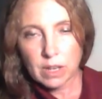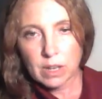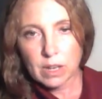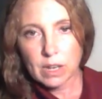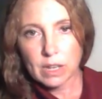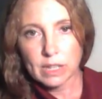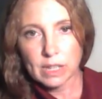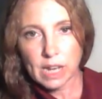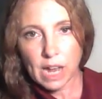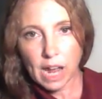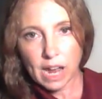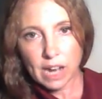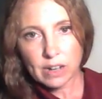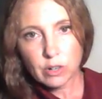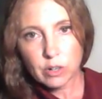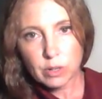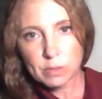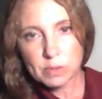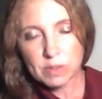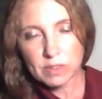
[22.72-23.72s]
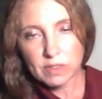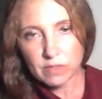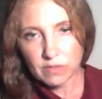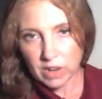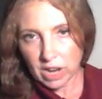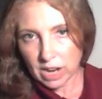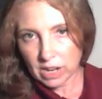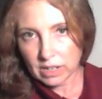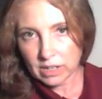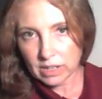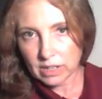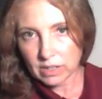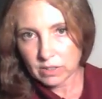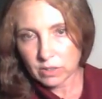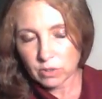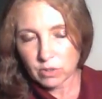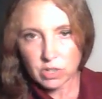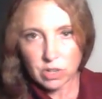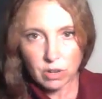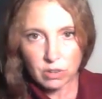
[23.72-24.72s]
In the catacombs of the Vatican,
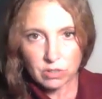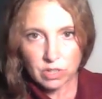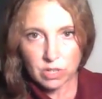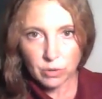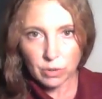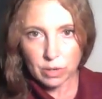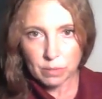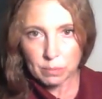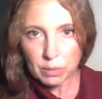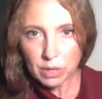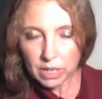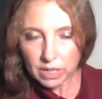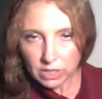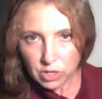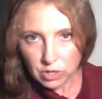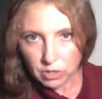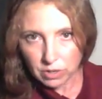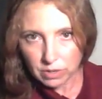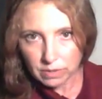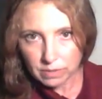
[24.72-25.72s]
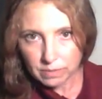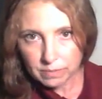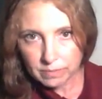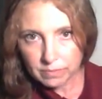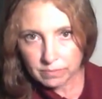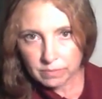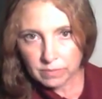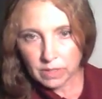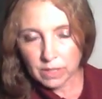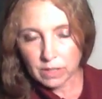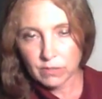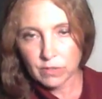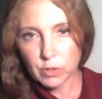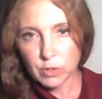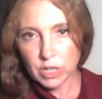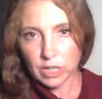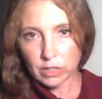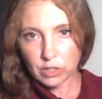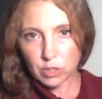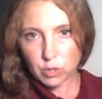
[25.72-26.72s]
there is also a picture. If you
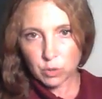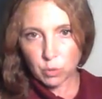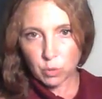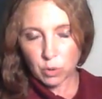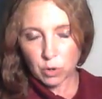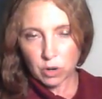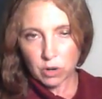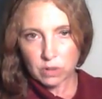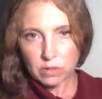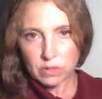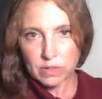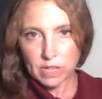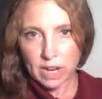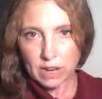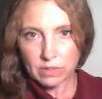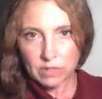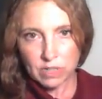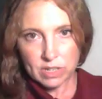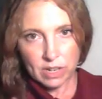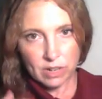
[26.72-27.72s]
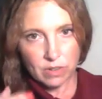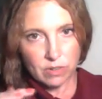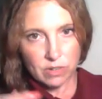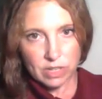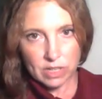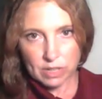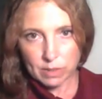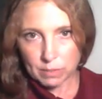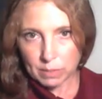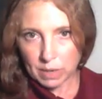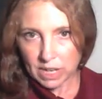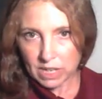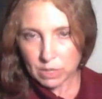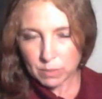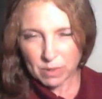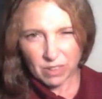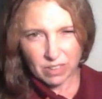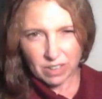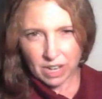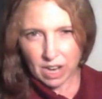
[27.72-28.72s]
take a tour downstairs in the
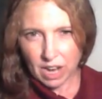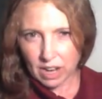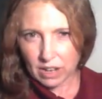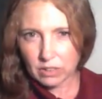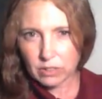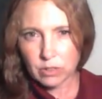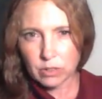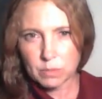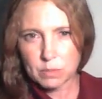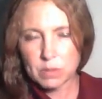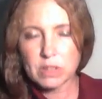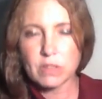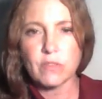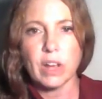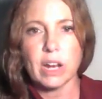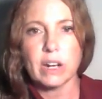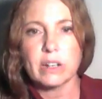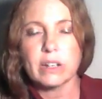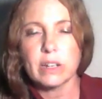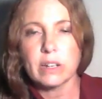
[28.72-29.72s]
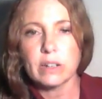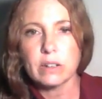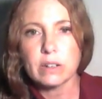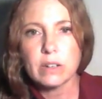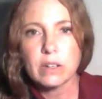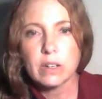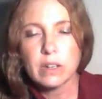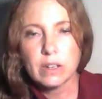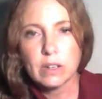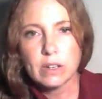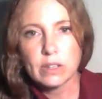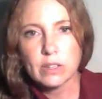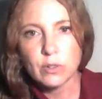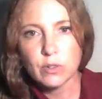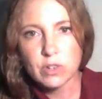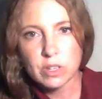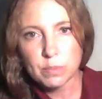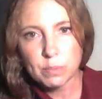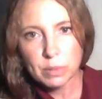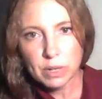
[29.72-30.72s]
basement or the catacombs of the Vatican, there
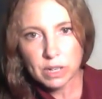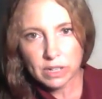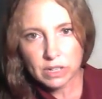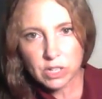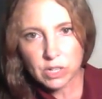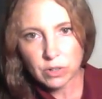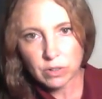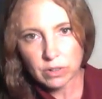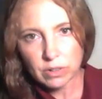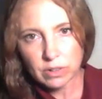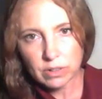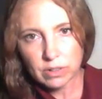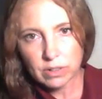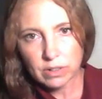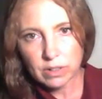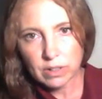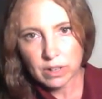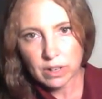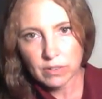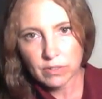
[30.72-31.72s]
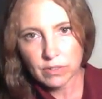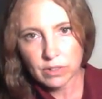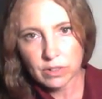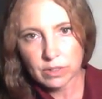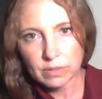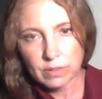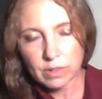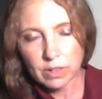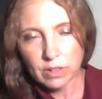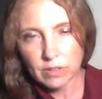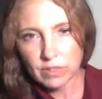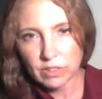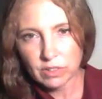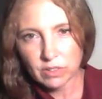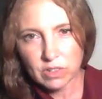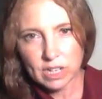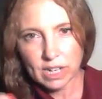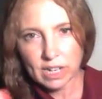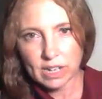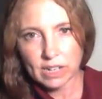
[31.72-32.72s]
is a picture of a of it
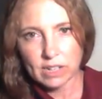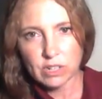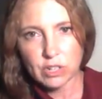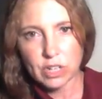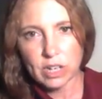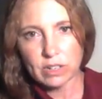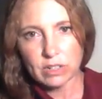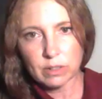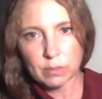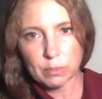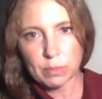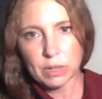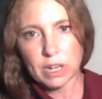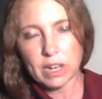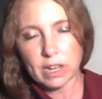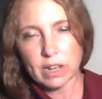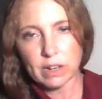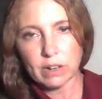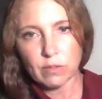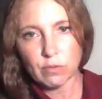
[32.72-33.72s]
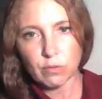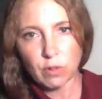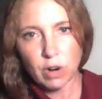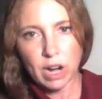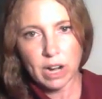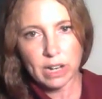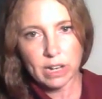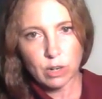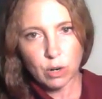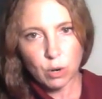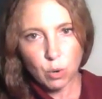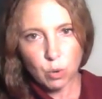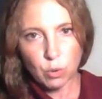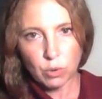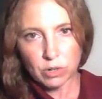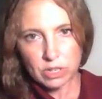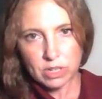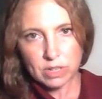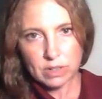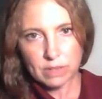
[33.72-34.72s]
looks like an angelic being riding a
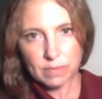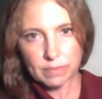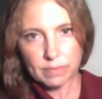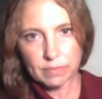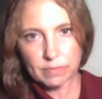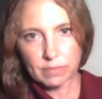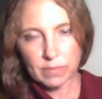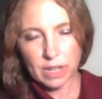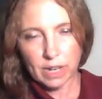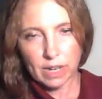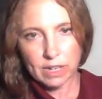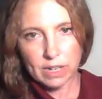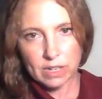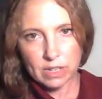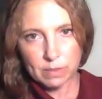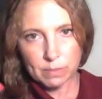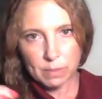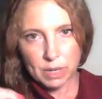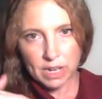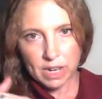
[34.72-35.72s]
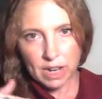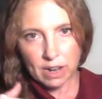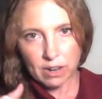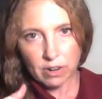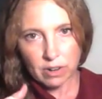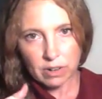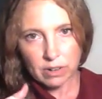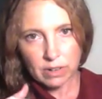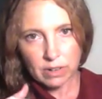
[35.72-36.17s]
horse, and he's in midair,